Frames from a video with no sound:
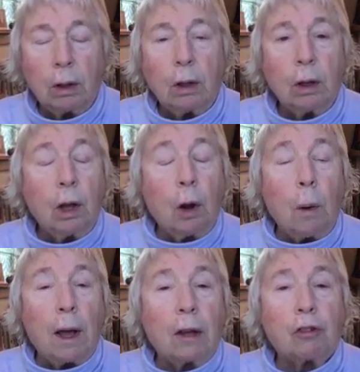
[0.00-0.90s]
You
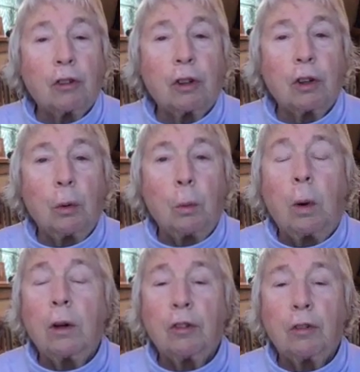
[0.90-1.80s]
asked,
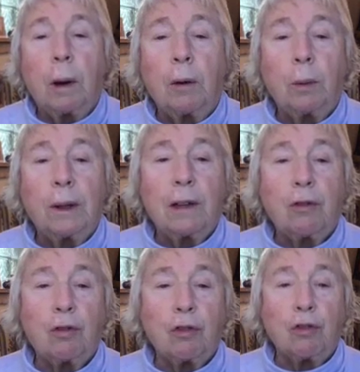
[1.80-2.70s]
what is my
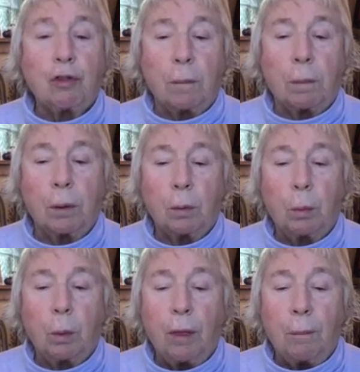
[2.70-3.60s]
relationship
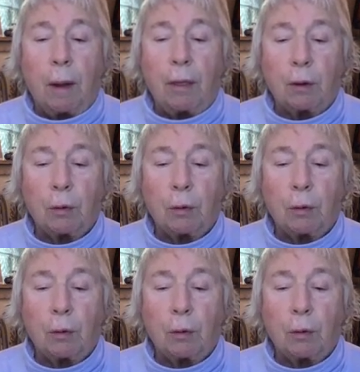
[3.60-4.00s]
with the mother?